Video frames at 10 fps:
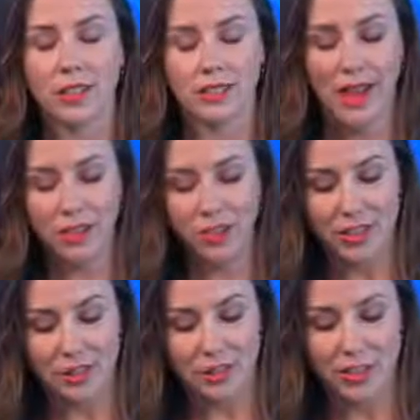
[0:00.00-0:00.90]

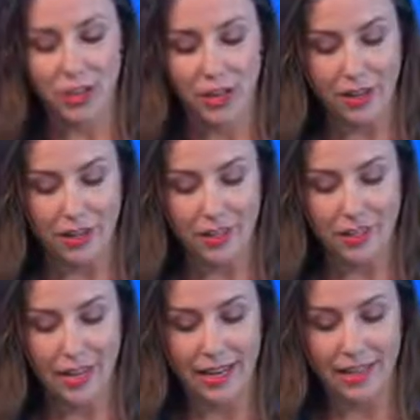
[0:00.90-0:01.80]
Intelligence Committee chair is
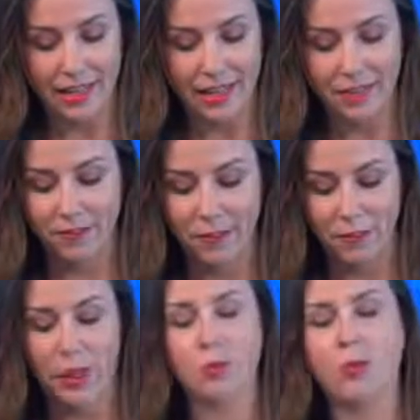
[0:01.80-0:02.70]
saying if the
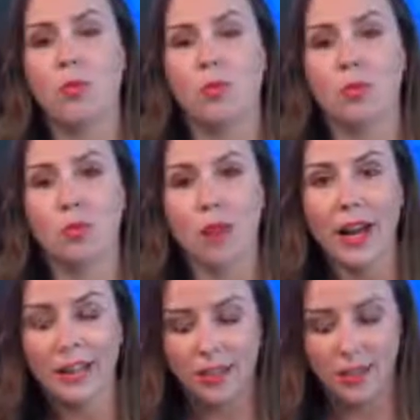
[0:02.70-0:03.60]
press reports are
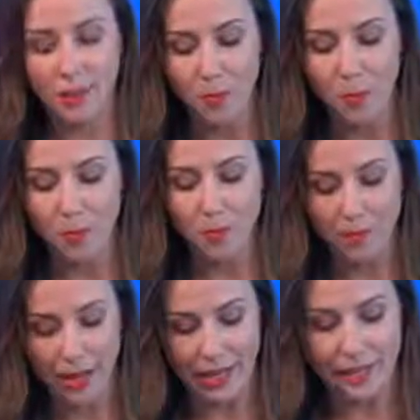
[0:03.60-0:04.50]
right, someone
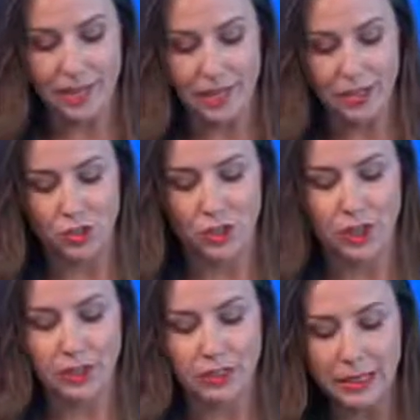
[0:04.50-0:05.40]
made the decision to
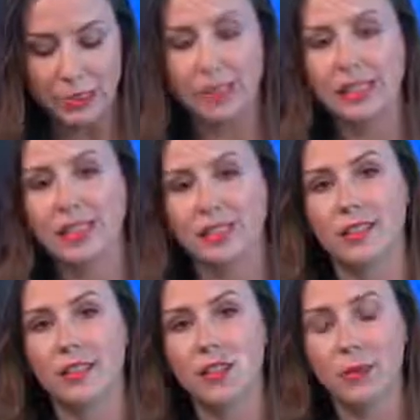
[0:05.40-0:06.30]
deliberately
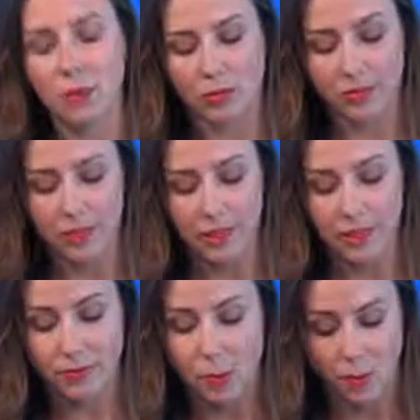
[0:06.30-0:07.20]
listen to General
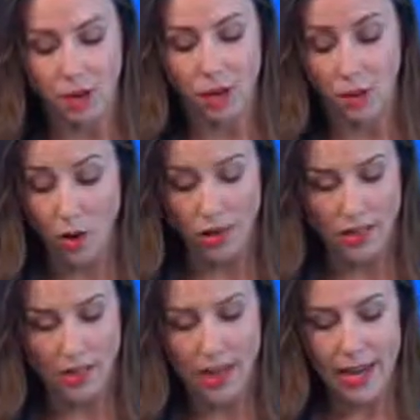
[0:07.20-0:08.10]
Flynn's phone ca
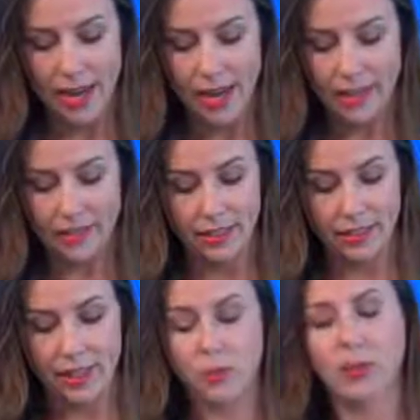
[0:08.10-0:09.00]
calls, and
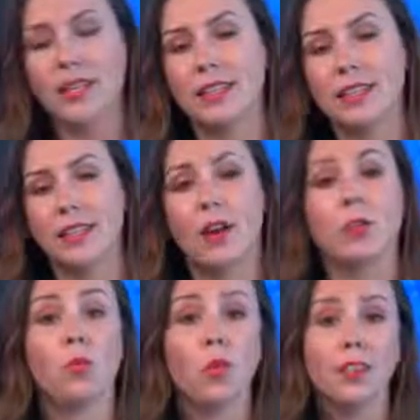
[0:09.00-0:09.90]
it's unprecedented,
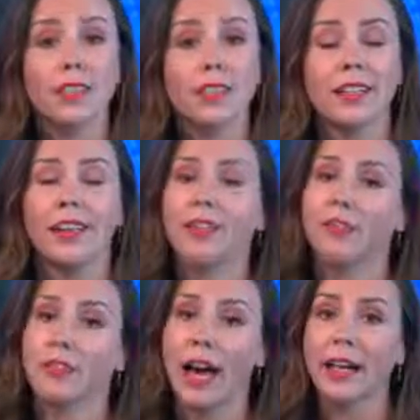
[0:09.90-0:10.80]
unwarranted,
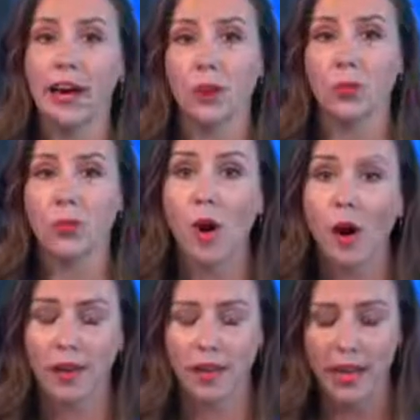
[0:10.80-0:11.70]
and flat out
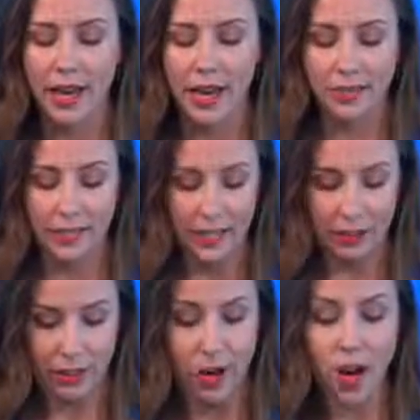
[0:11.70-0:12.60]
wrong. And the
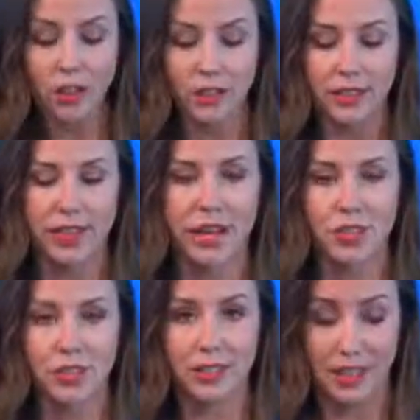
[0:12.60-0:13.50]
Daily Caller is
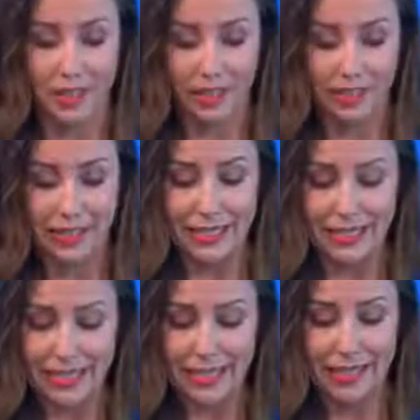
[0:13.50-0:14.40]
actually saying,
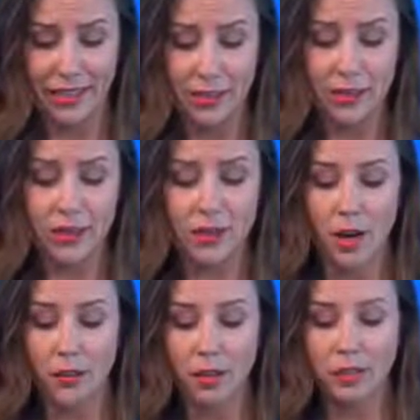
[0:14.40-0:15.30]
indeed, the
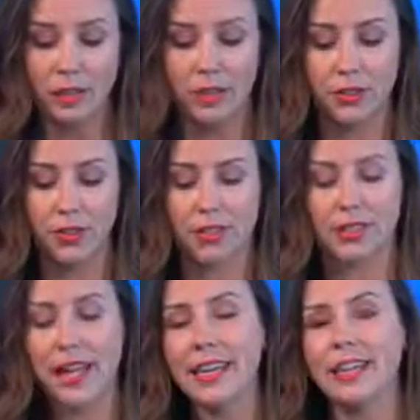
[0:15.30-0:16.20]
number of leakers
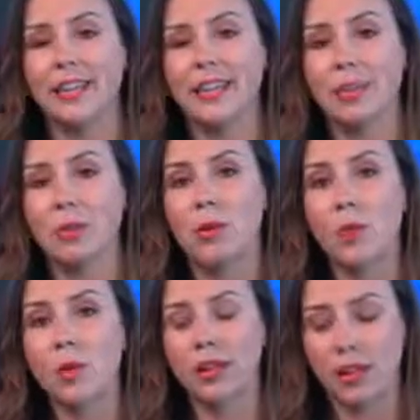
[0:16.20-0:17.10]
cited in the
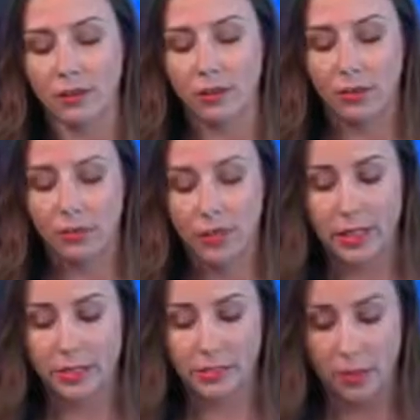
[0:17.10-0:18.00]
reporting of
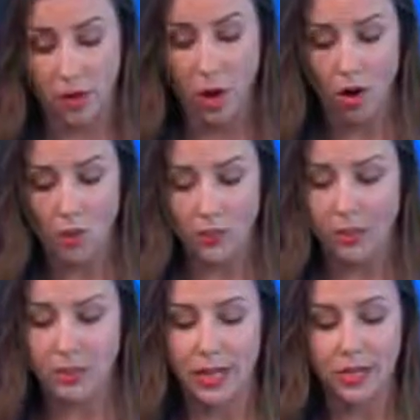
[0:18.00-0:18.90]
Flynn's calls were
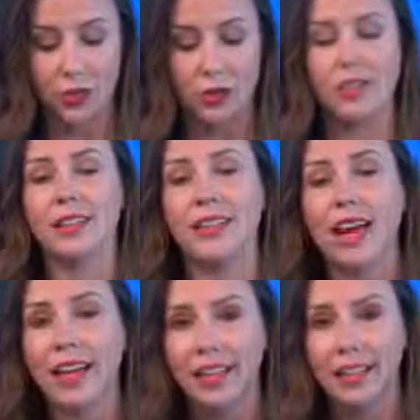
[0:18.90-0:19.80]
substantial,
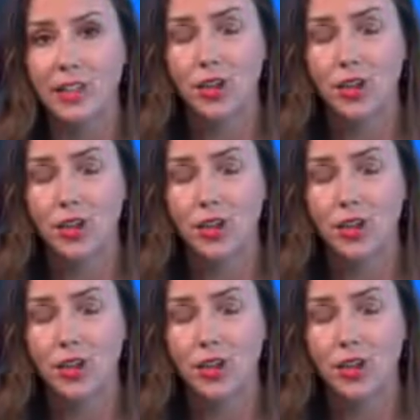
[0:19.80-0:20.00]
nine